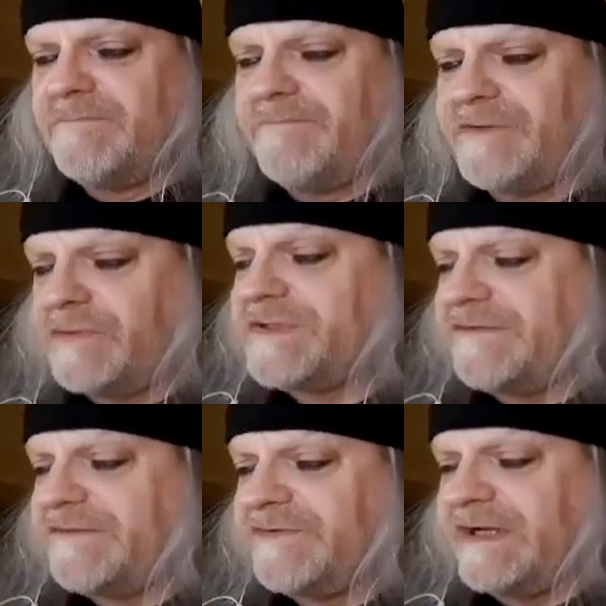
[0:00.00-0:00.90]
But you also
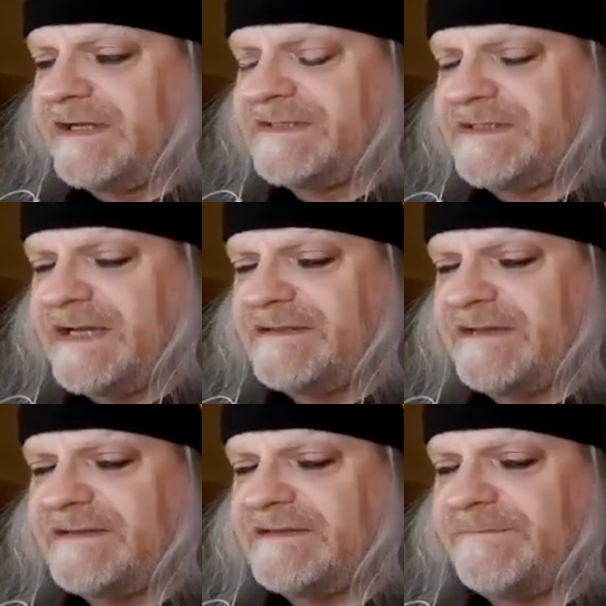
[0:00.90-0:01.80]
have to realize that
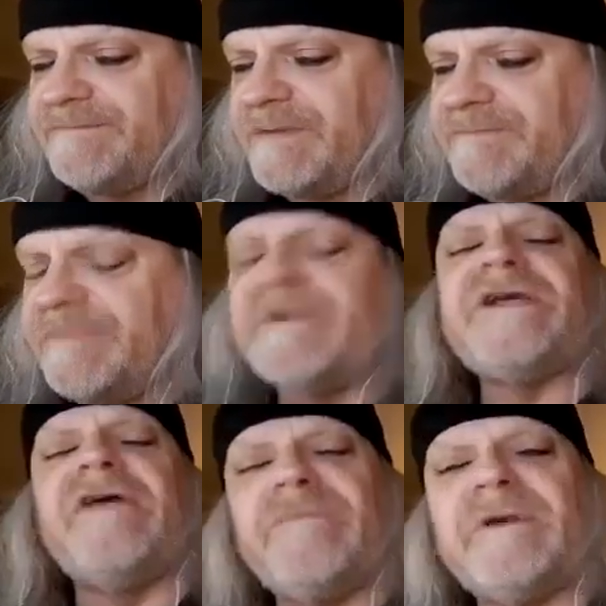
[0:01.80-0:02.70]
pretty much
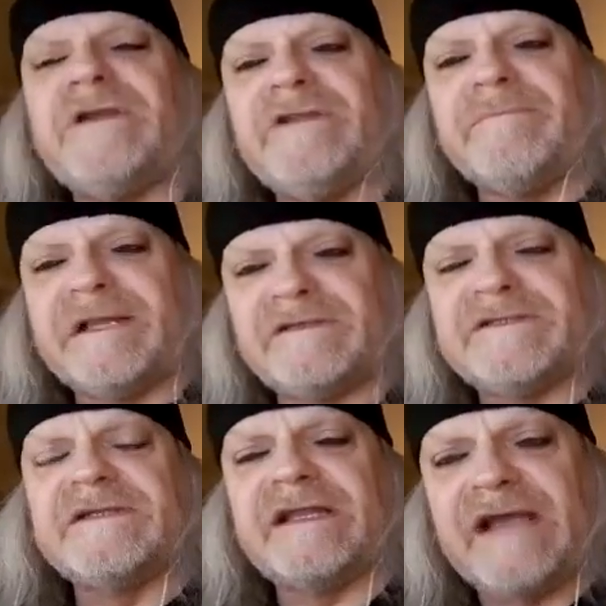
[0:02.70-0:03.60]
everybody in the metal
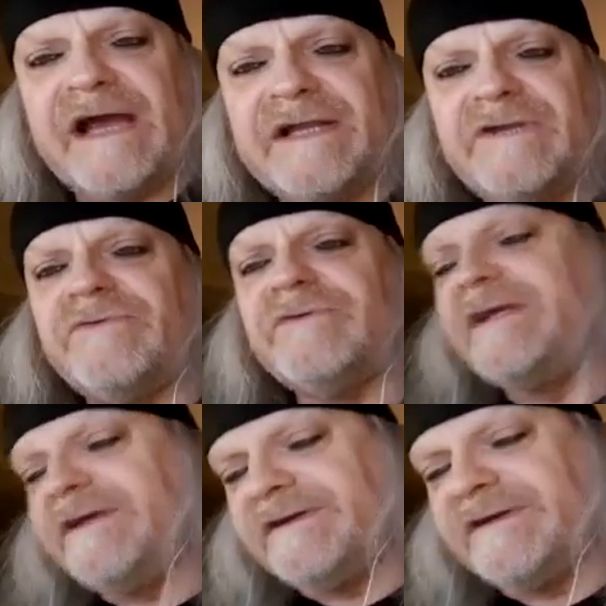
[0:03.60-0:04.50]
scene that I knew
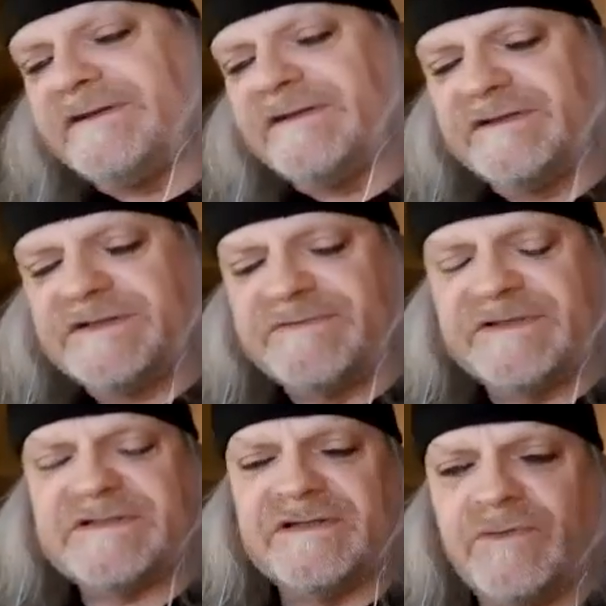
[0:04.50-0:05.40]
here in
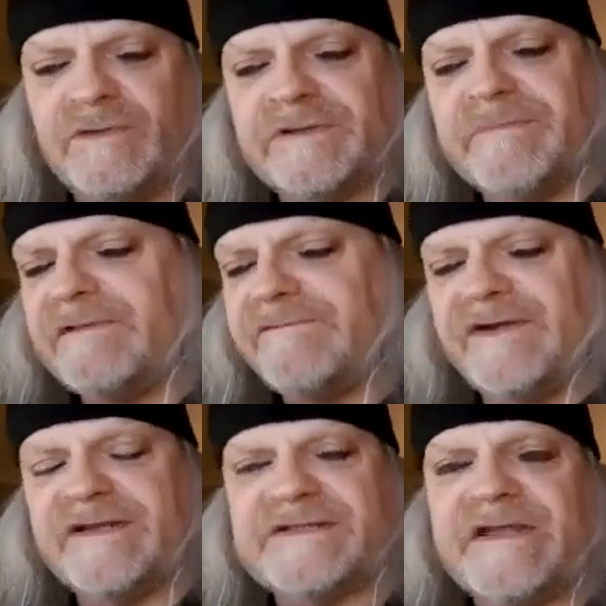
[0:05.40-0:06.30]
Switzerland, all the metal
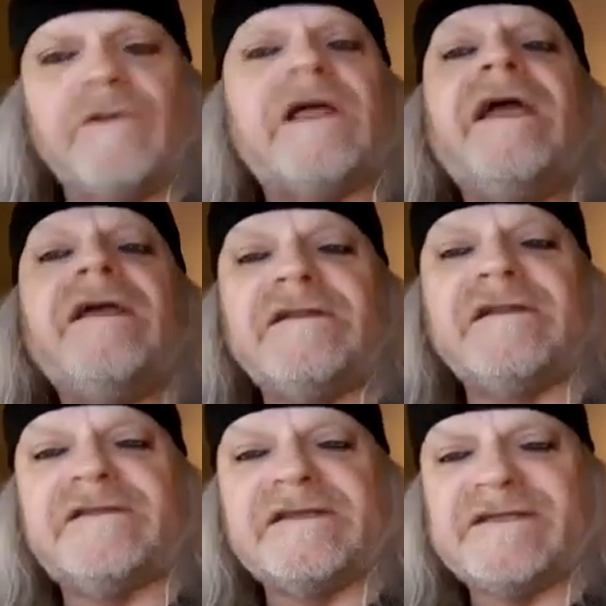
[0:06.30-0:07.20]
fans, they all
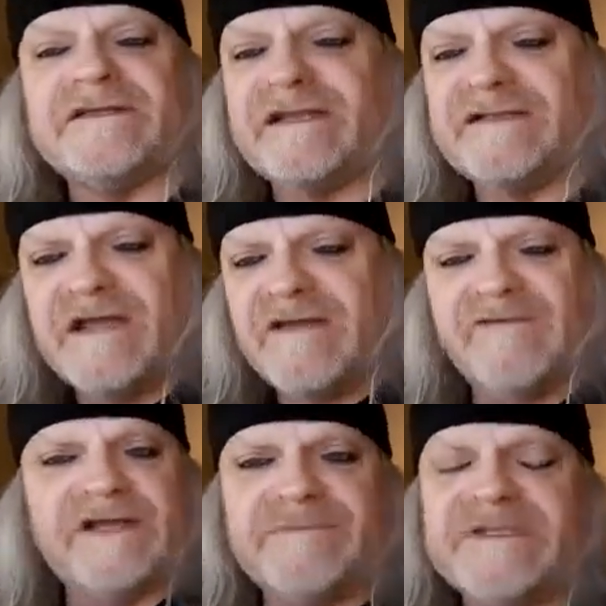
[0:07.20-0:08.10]
hated it. They said that
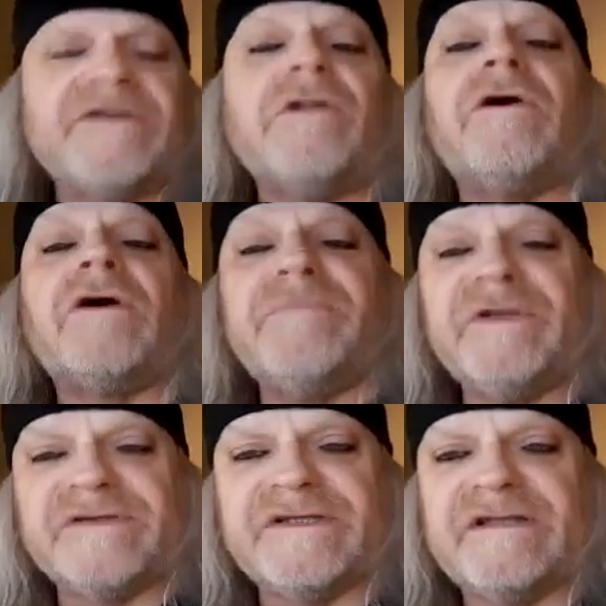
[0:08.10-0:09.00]
Venom is no longer
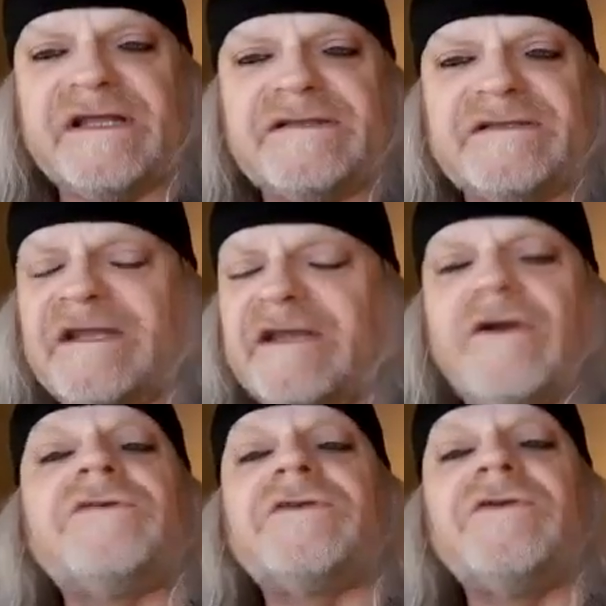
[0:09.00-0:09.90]
music, that it
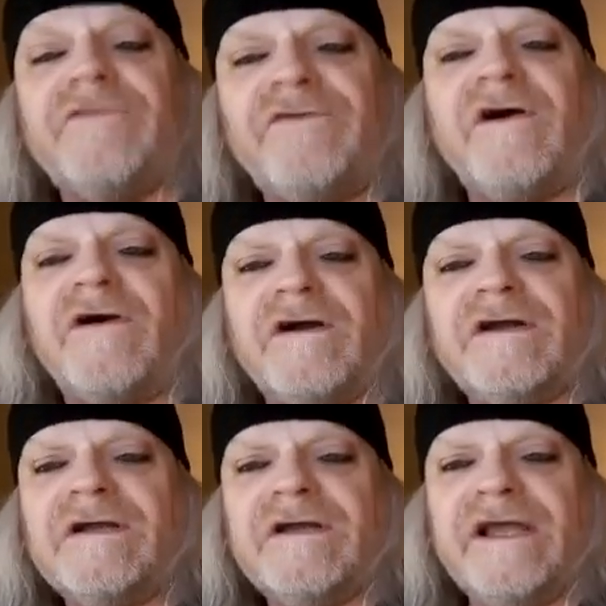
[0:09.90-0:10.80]
goes too far.
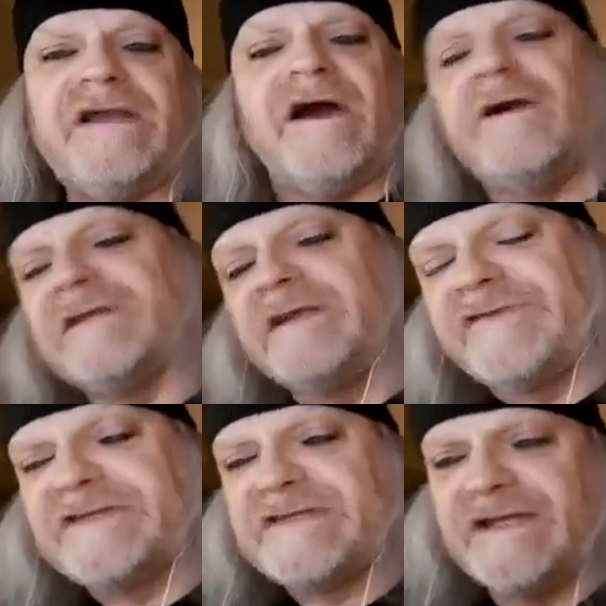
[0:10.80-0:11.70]
He can't
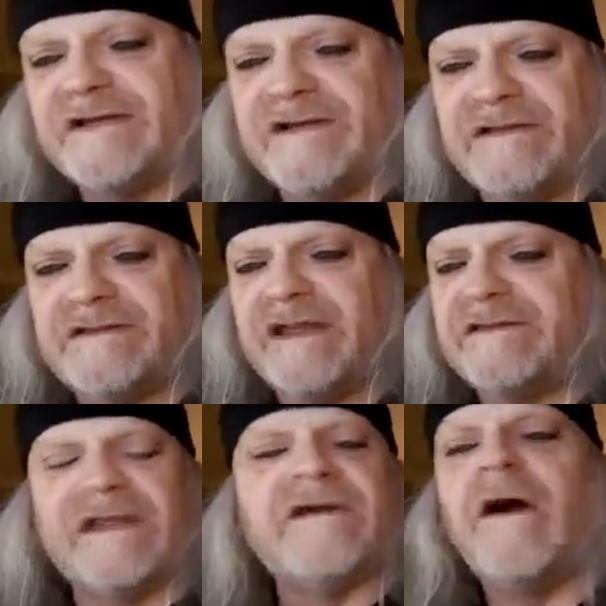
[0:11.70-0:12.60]
even sing, and
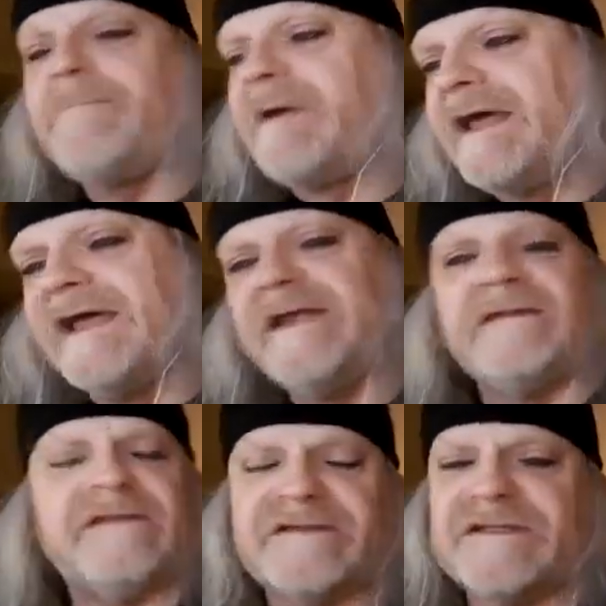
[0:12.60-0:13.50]
they can't play, and
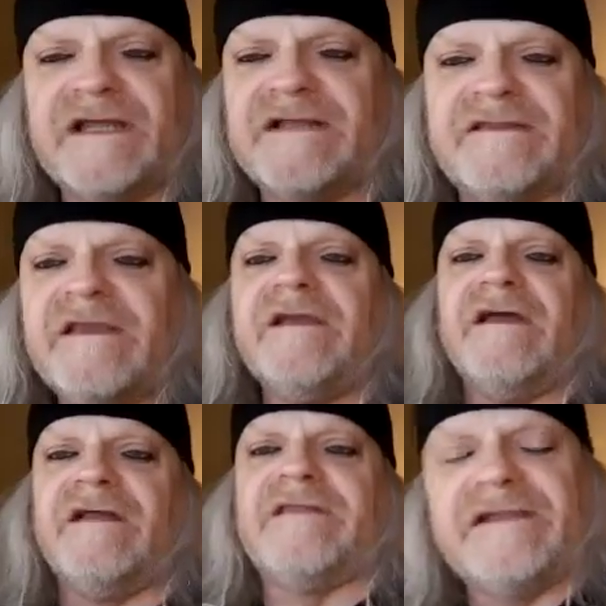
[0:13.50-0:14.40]
this and that.
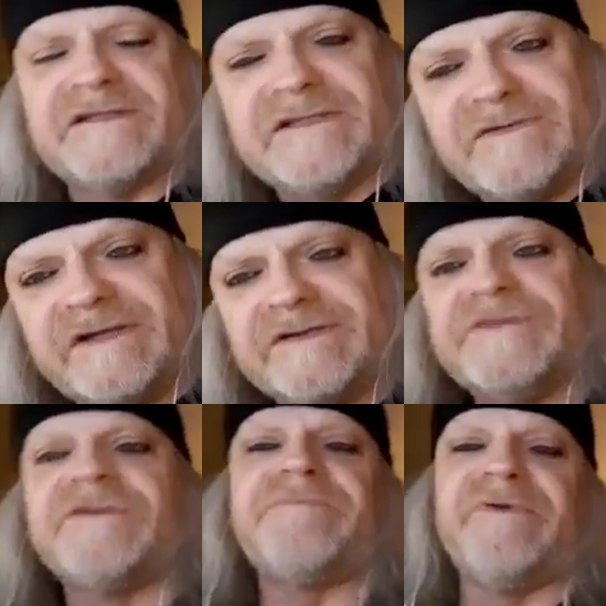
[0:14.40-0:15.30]
And they listen to their
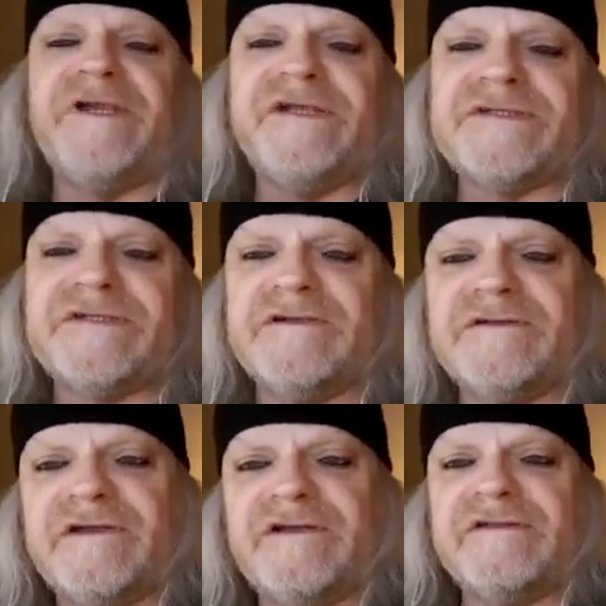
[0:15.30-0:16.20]
Judas Priest
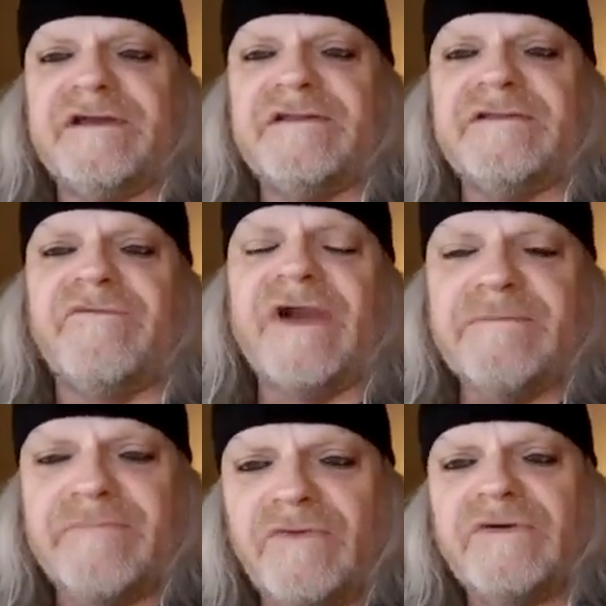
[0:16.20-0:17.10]
and
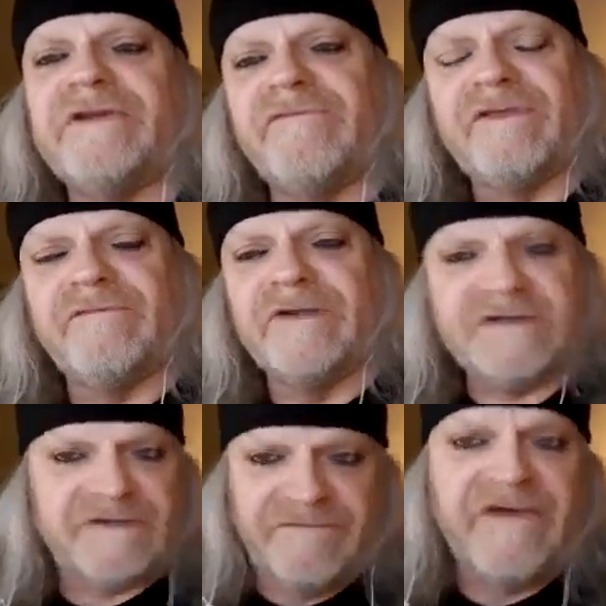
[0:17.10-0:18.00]
Rainbow and everything, which
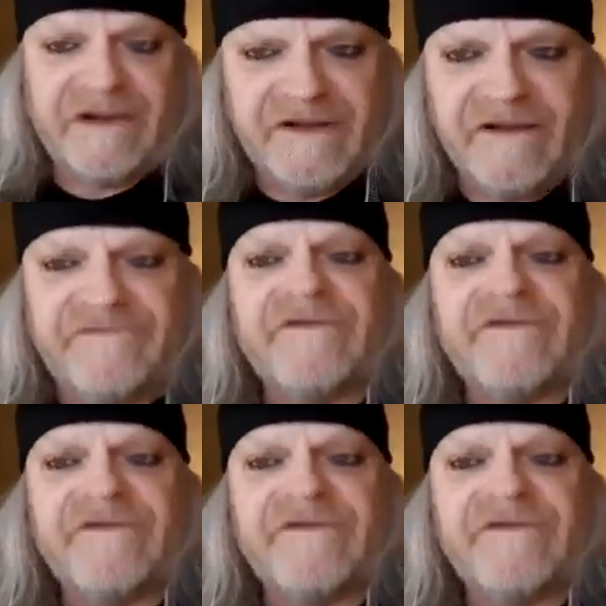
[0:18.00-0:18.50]
is fair enough.